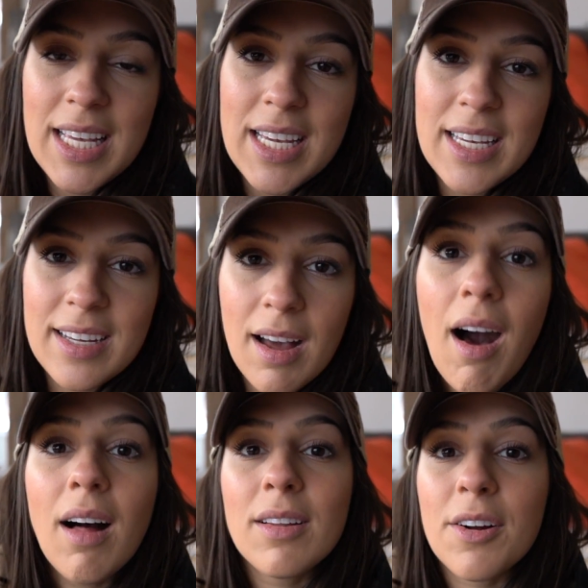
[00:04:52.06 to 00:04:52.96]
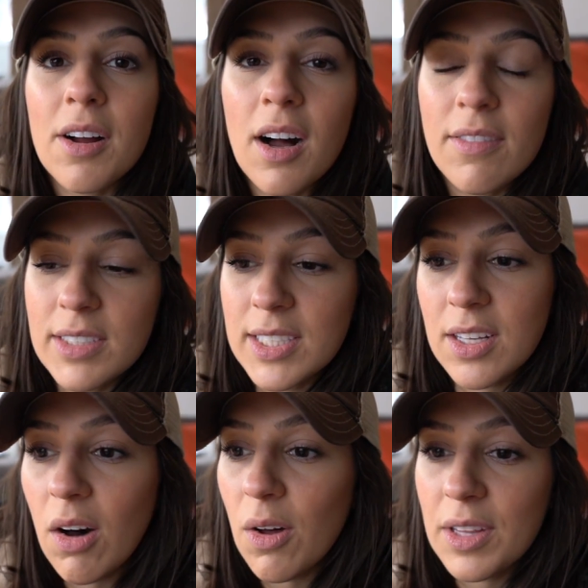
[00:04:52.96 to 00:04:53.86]
the color of a
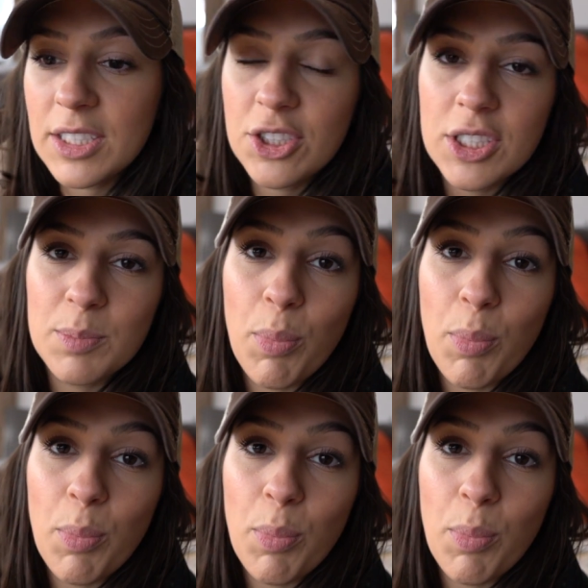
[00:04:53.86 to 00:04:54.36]
skull that's just